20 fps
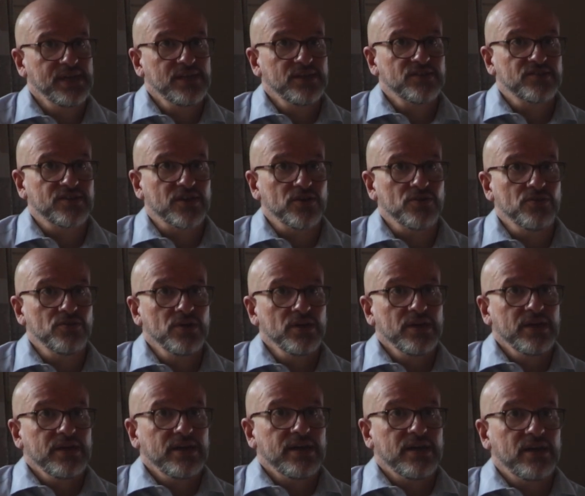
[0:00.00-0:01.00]
So
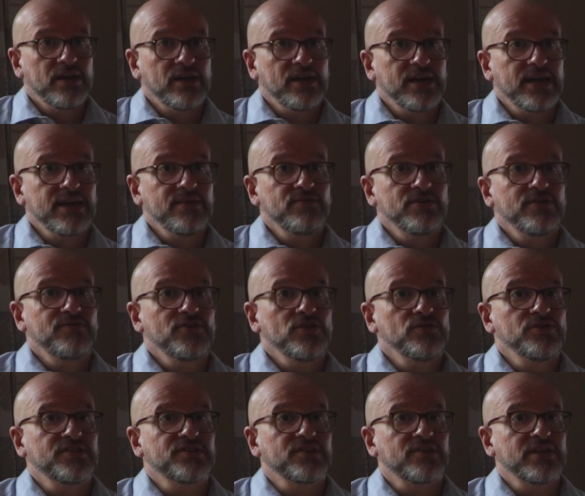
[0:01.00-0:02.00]
even if
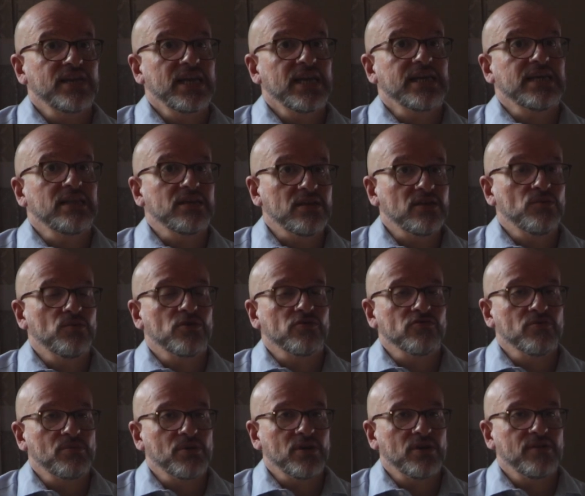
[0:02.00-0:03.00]
you decide late that you want
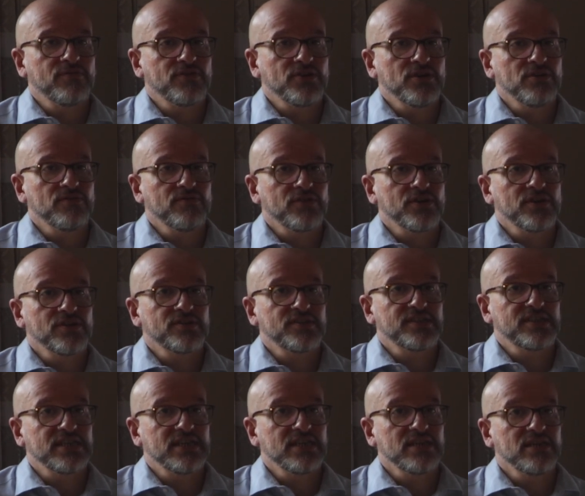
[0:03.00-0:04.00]
to apply for
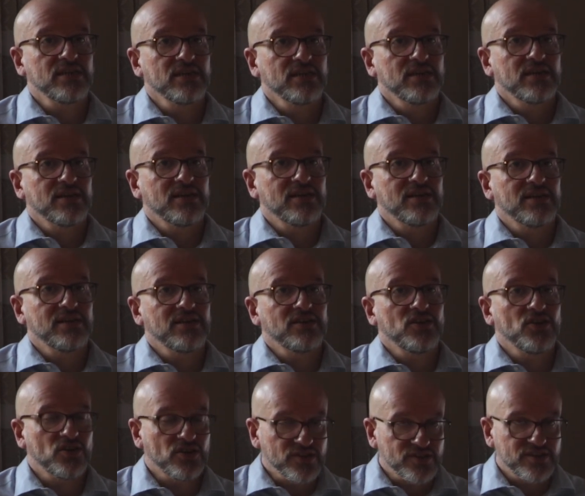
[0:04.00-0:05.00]
university,
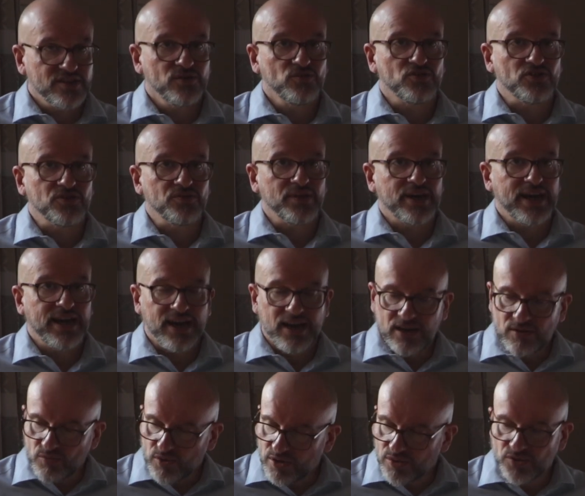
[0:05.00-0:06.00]
you can still do that,
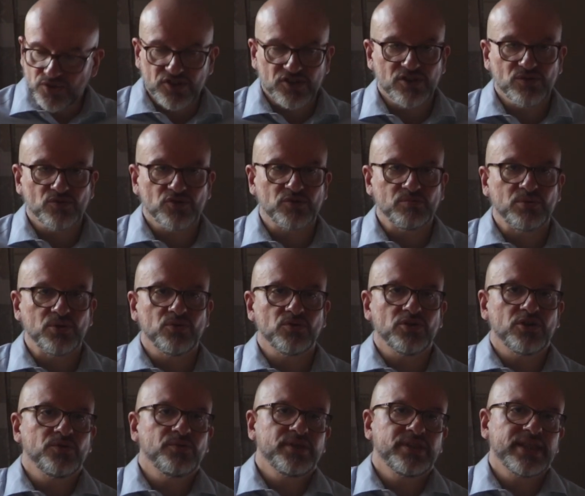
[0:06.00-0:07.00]
and we will still
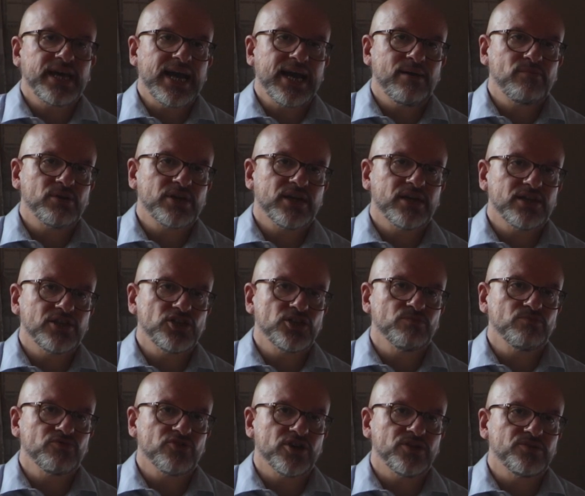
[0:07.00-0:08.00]
support you with that
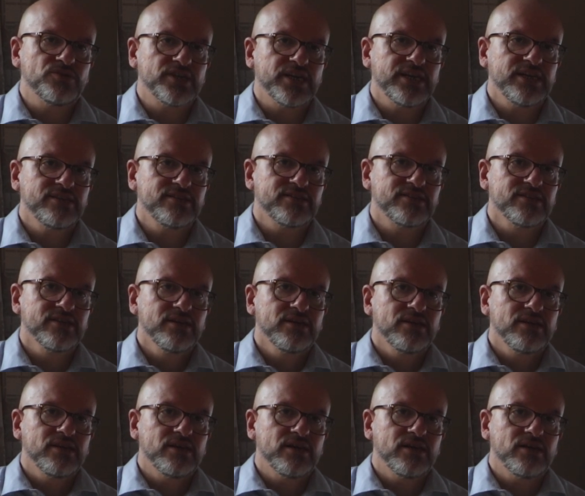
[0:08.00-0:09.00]
application process.
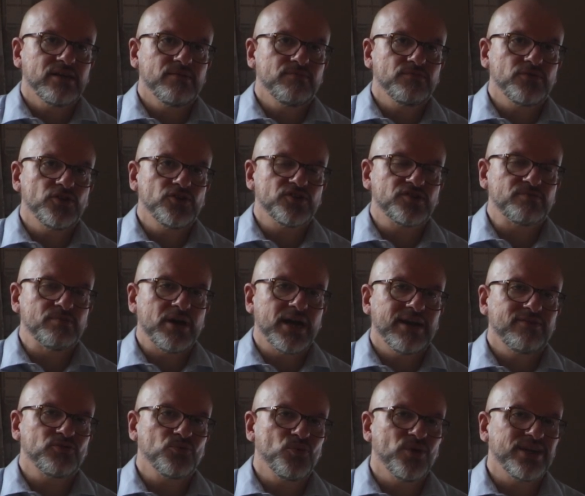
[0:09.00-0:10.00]
You just might
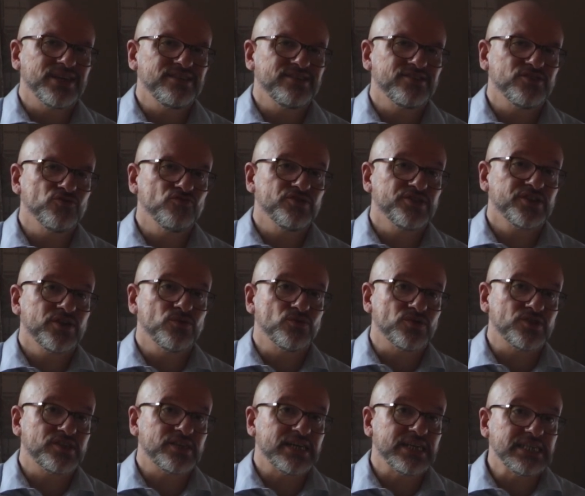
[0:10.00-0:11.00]
have to wait until
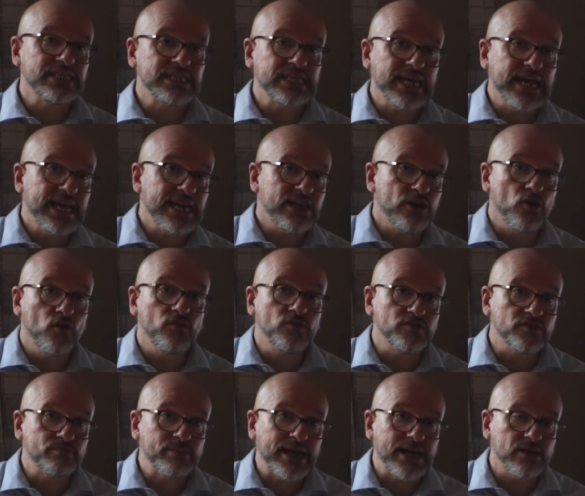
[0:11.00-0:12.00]
results day to get any
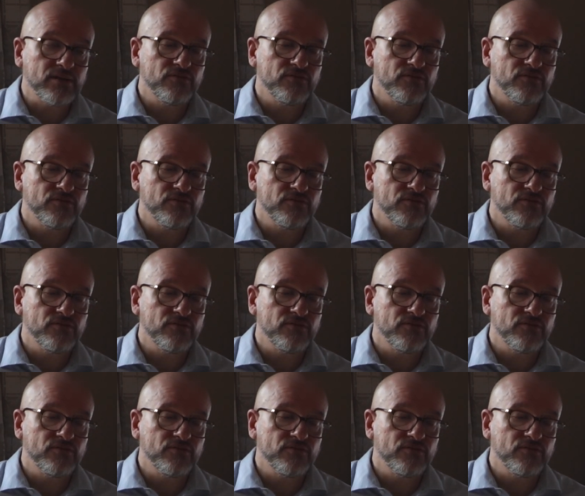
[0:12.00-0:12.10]
offers back